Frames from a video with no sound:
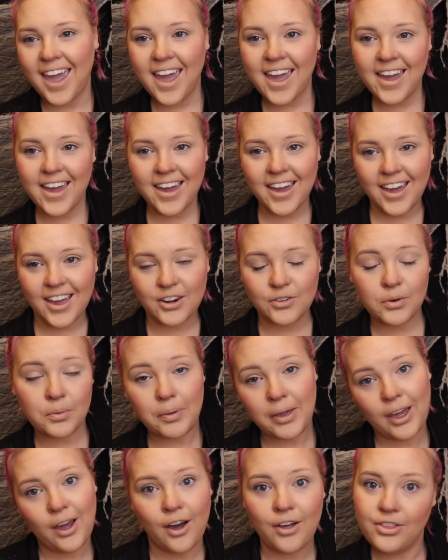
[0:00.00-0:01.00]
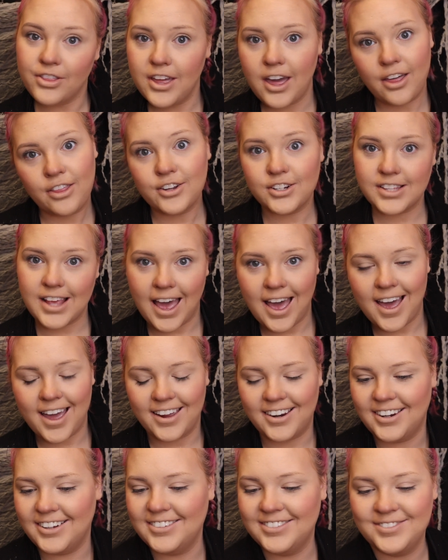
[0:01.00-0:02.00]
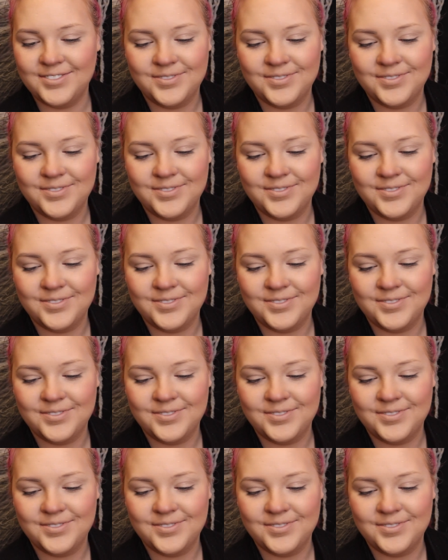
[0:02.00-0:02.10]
And repeat on the other side.